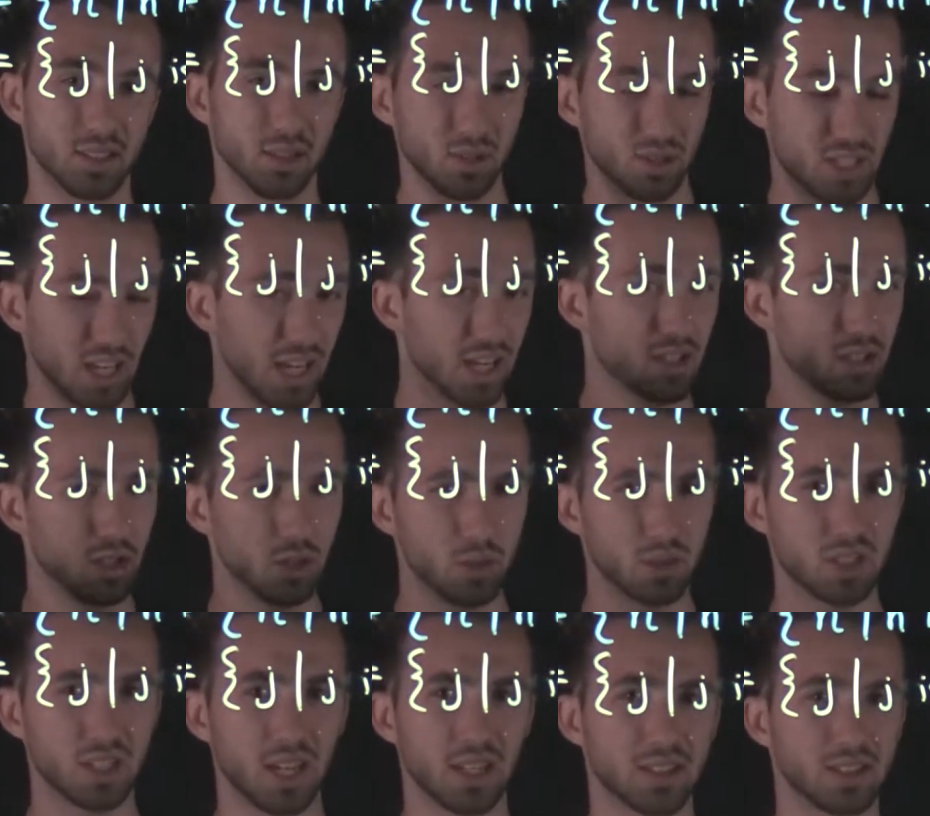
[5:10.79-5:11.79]
You take two
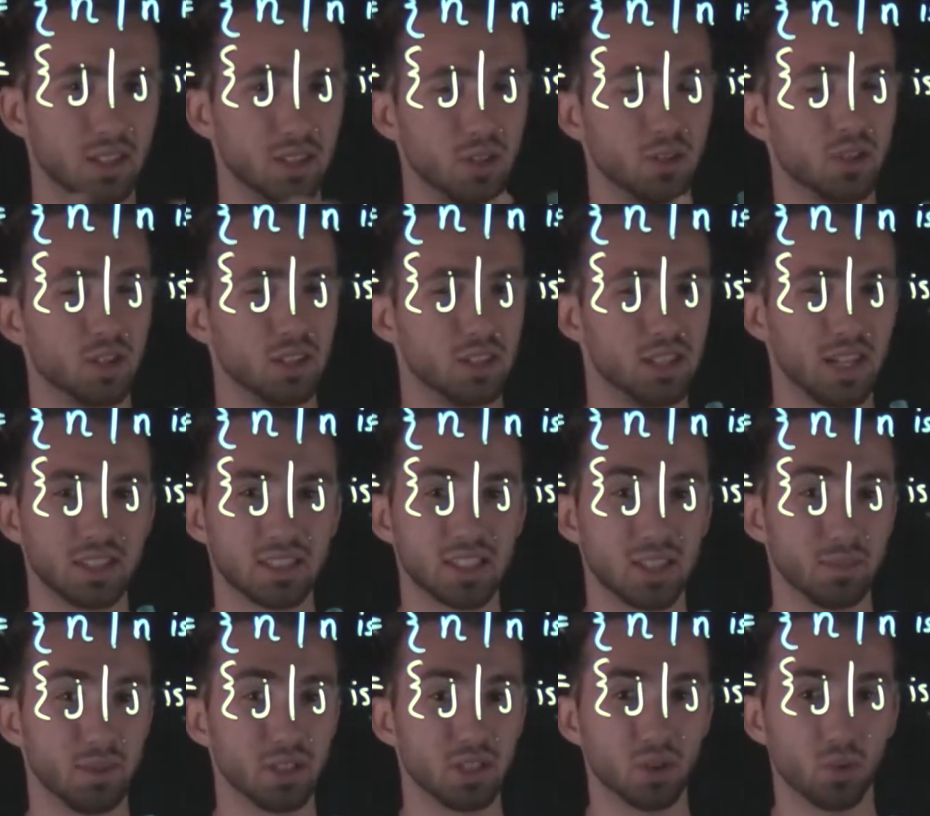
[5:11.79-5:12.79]
sets and you condense
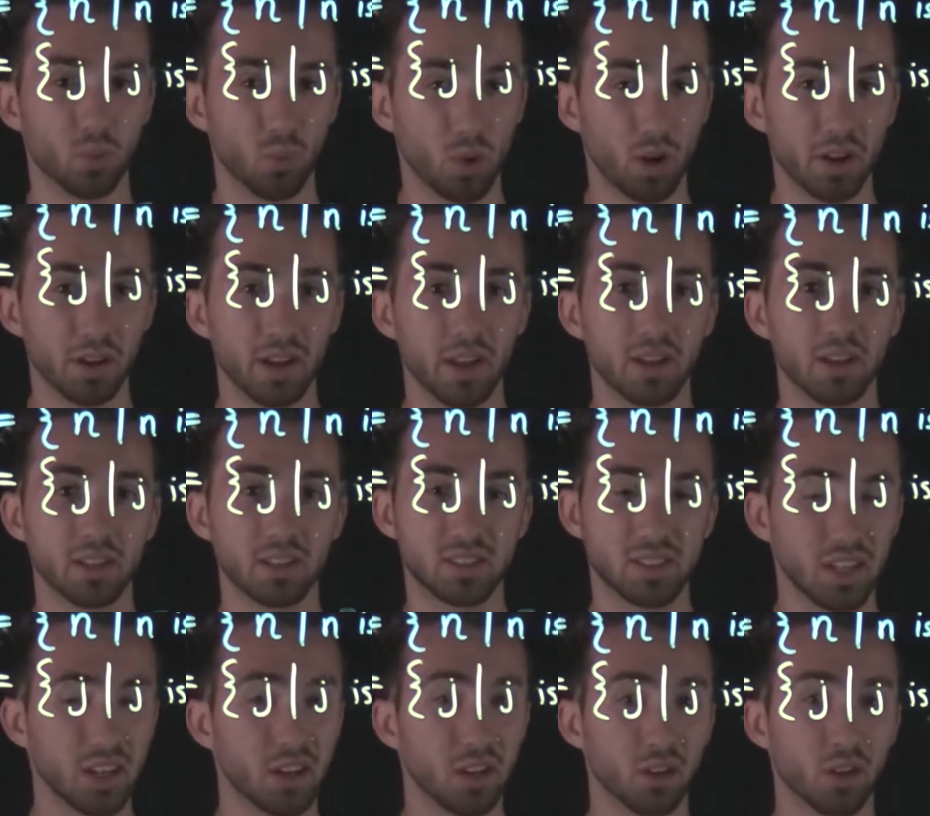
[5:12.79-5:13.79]
them into one
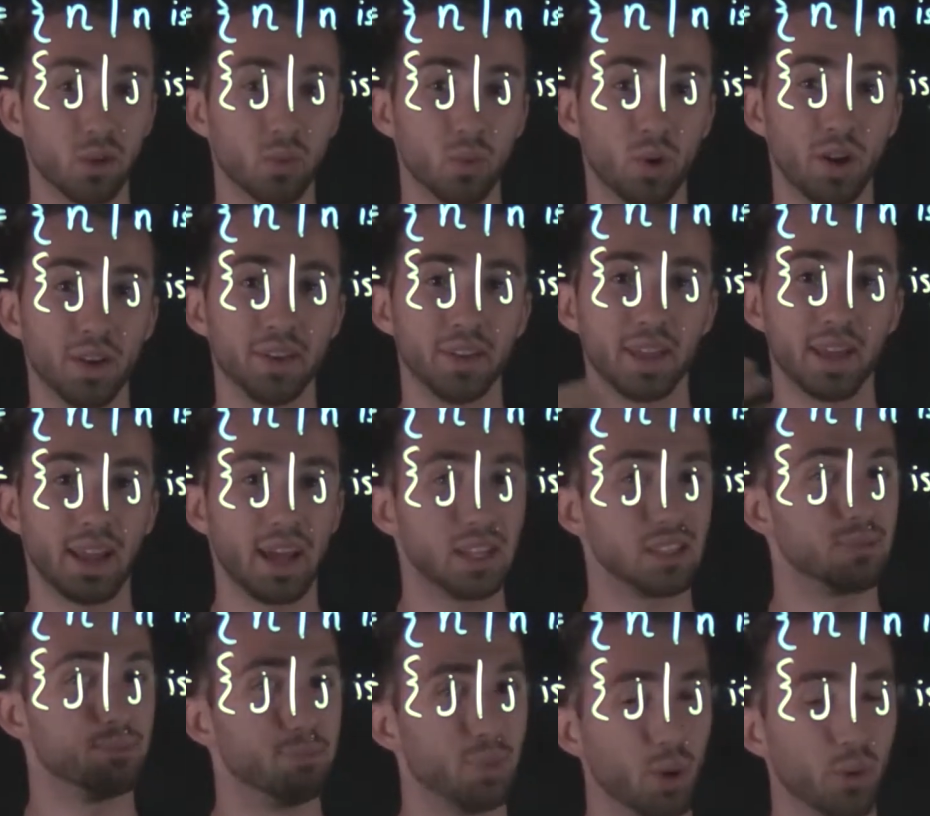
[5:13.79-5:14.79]
singular one that
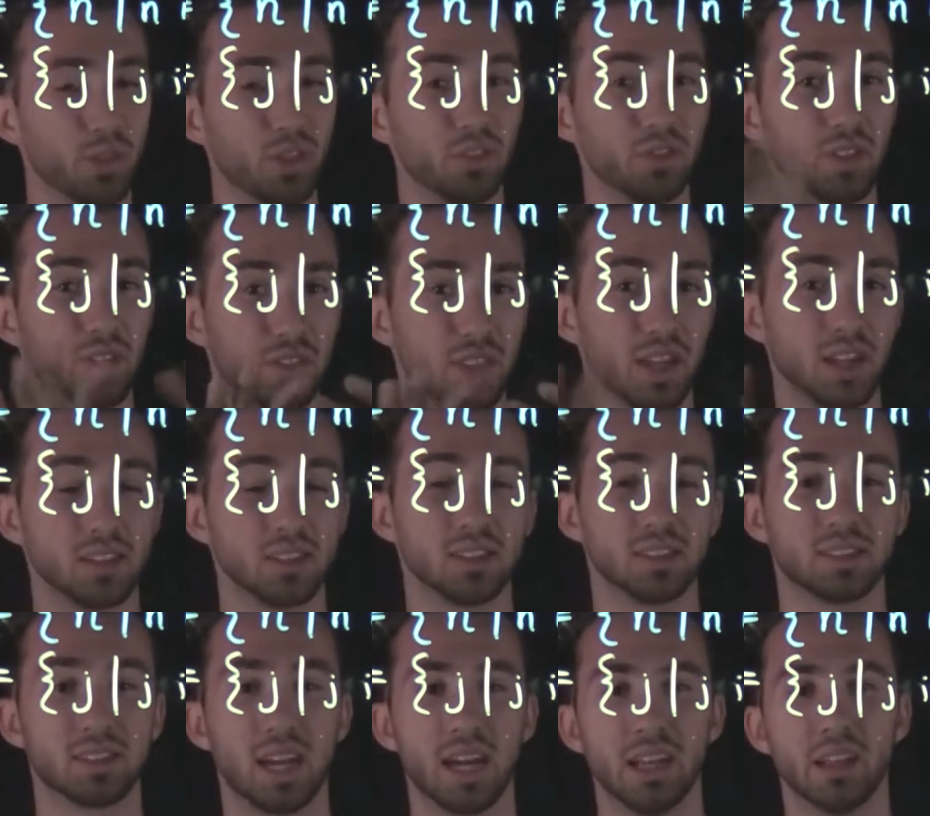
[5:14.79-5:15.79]
has both of the things
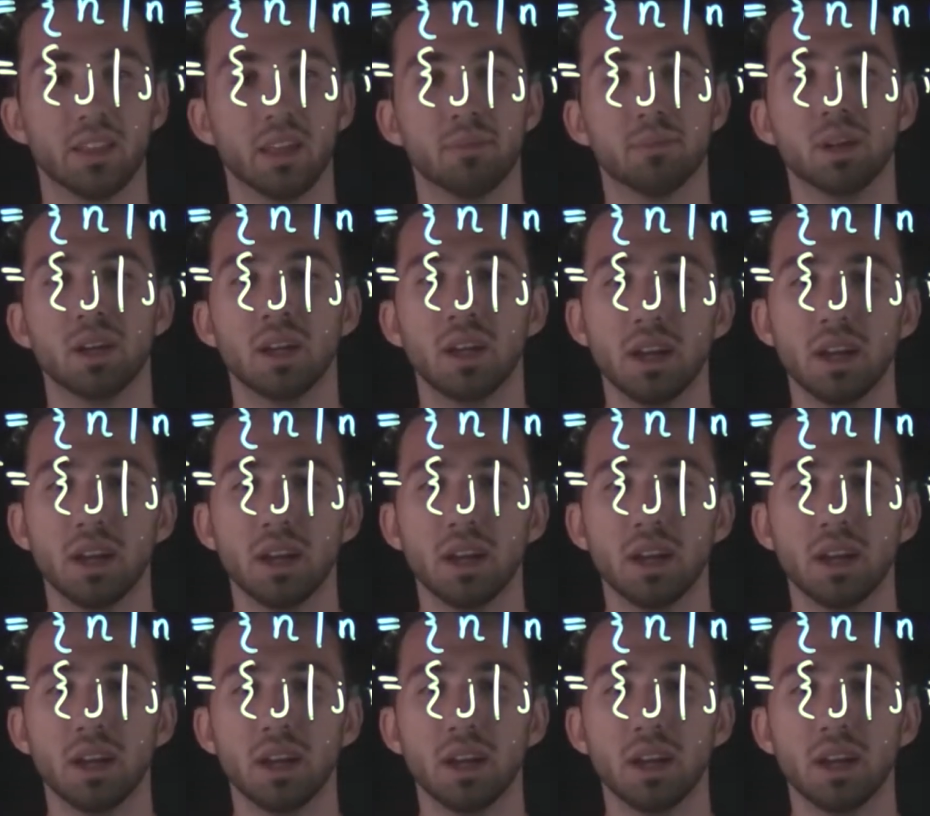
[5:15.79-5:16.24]
inside of them.